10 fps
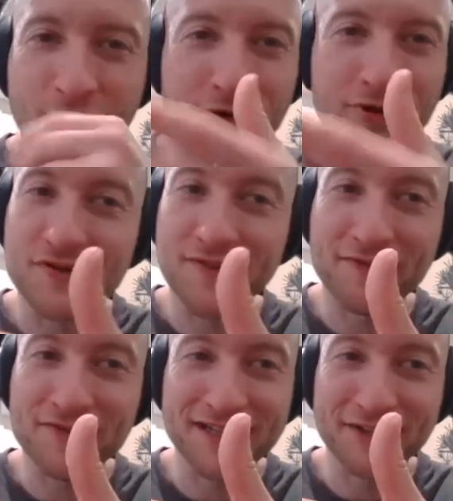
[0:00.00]
Foreigners have
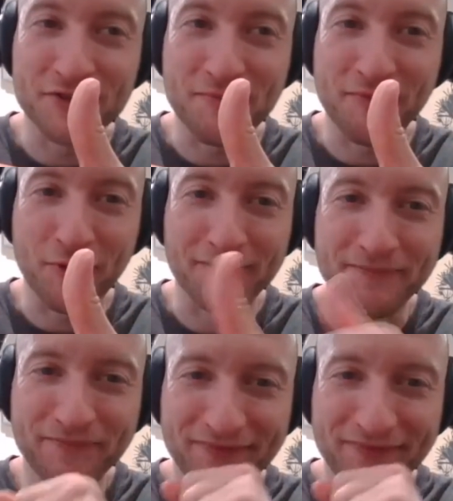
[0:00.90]
never seen a goose before.